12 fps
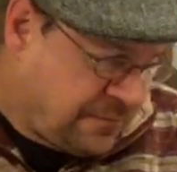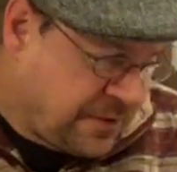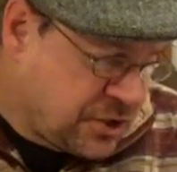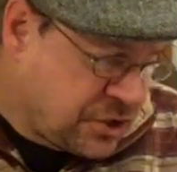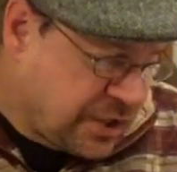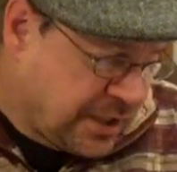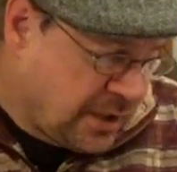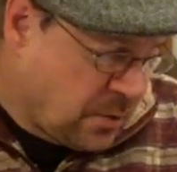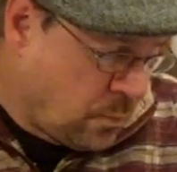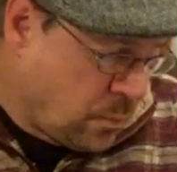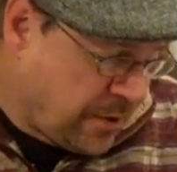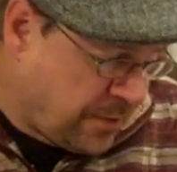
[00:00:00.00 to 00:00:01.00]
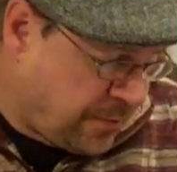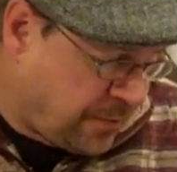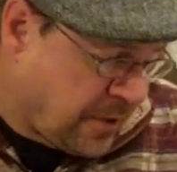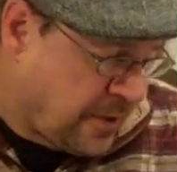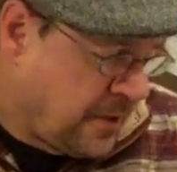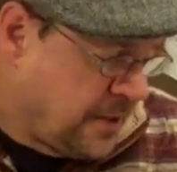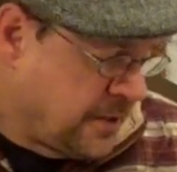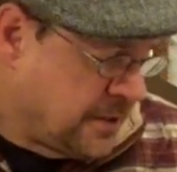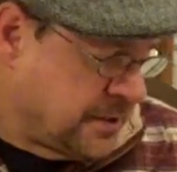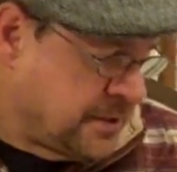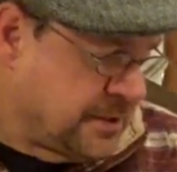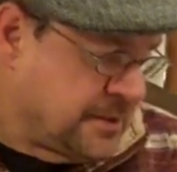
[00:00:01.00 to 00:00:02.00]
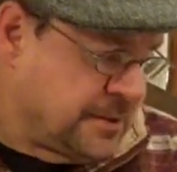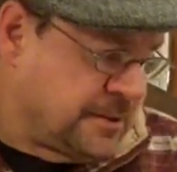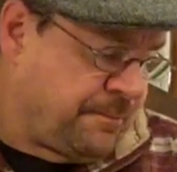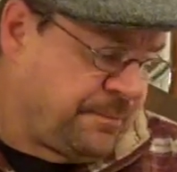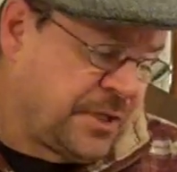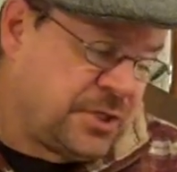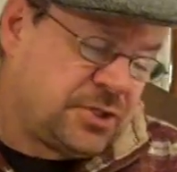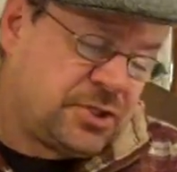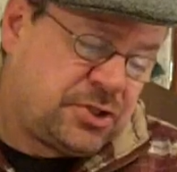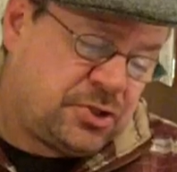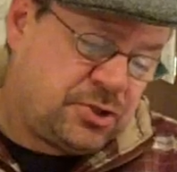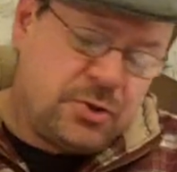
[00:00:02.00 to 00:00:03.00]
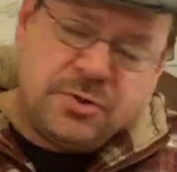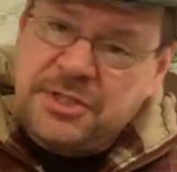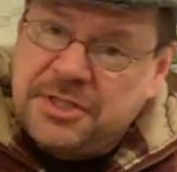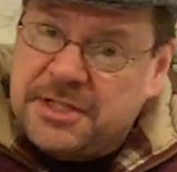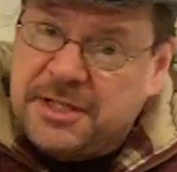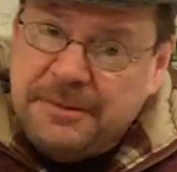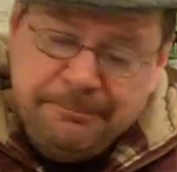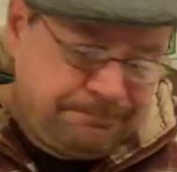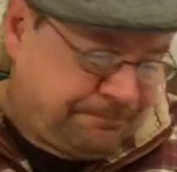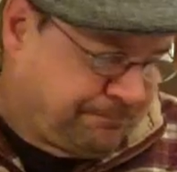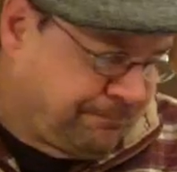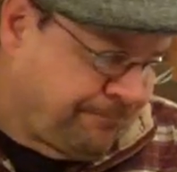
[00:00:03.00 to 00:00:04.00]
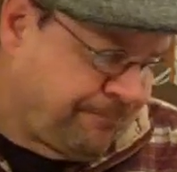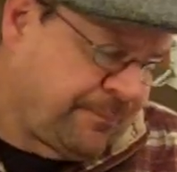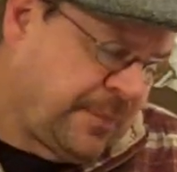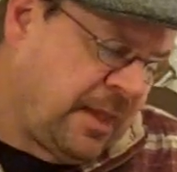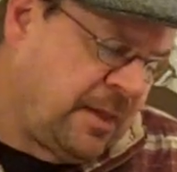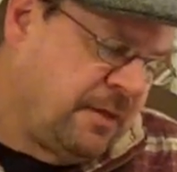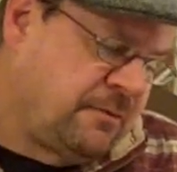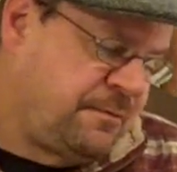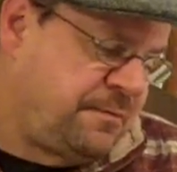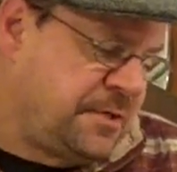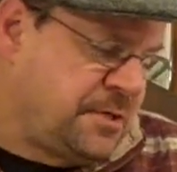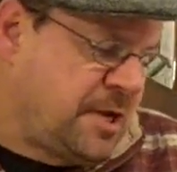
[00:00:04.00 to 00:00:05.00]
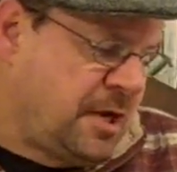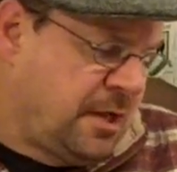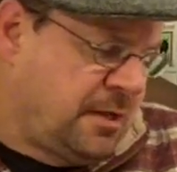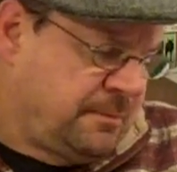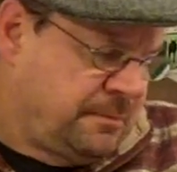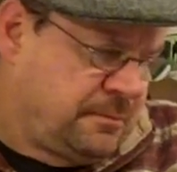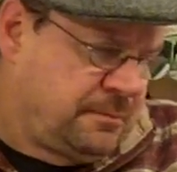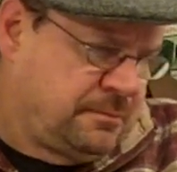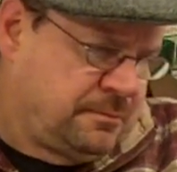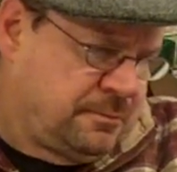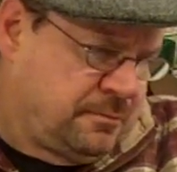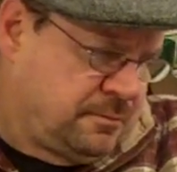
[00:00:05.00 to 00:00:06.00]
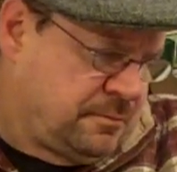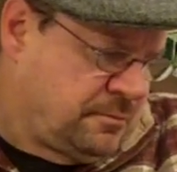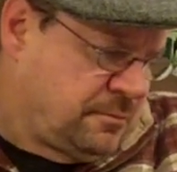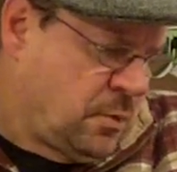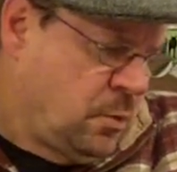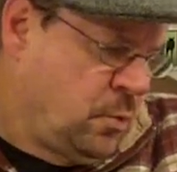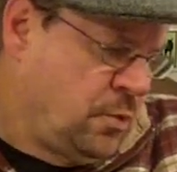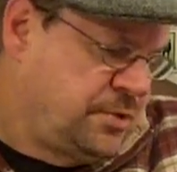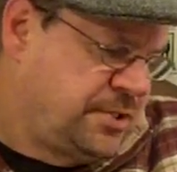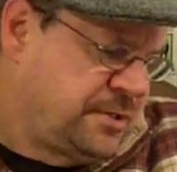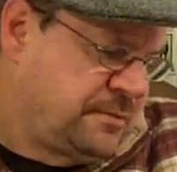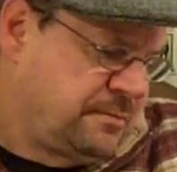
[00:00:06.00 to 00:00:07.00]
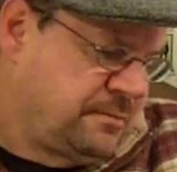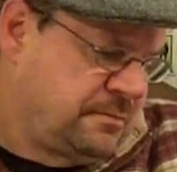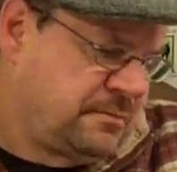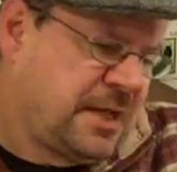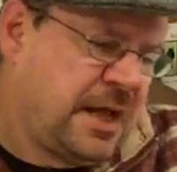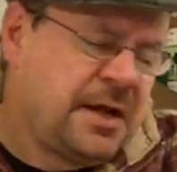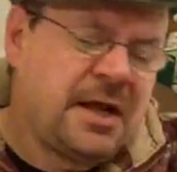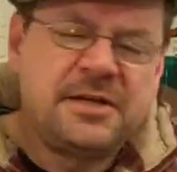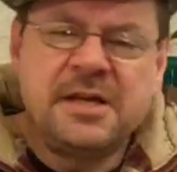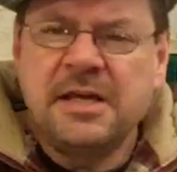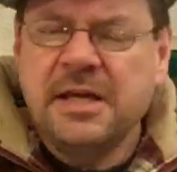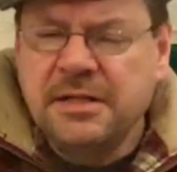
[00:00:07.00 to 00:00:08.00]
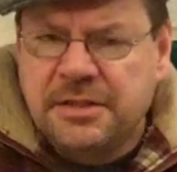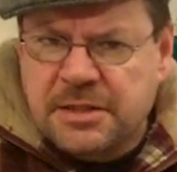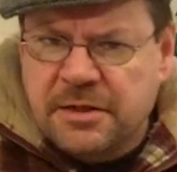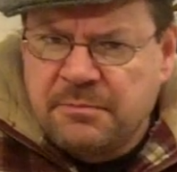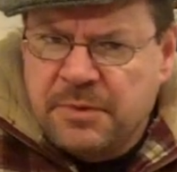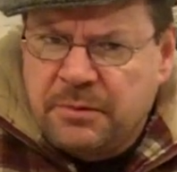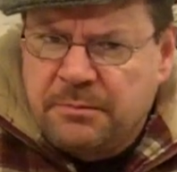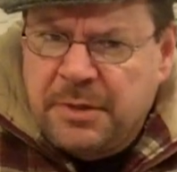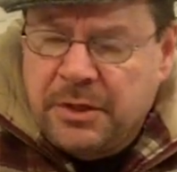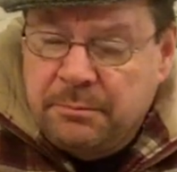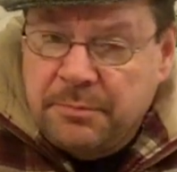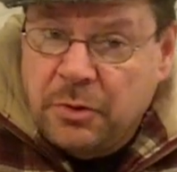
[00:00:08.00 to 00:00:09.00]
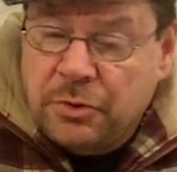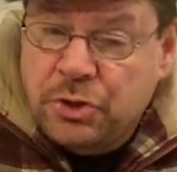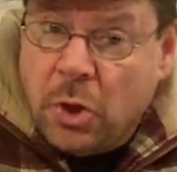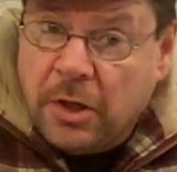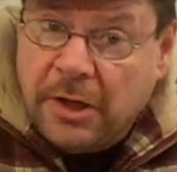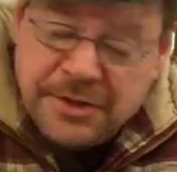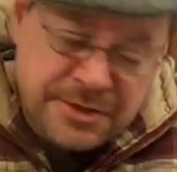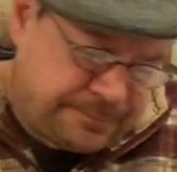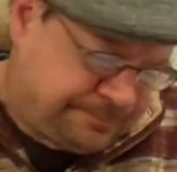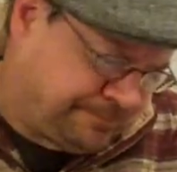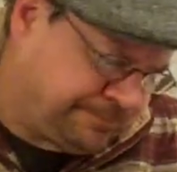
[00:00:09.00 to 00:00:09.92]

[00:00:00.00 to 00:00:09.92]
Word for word: finishing with stewed tea, vanilla, wood, and a hint of milk, milk, milk chocolate.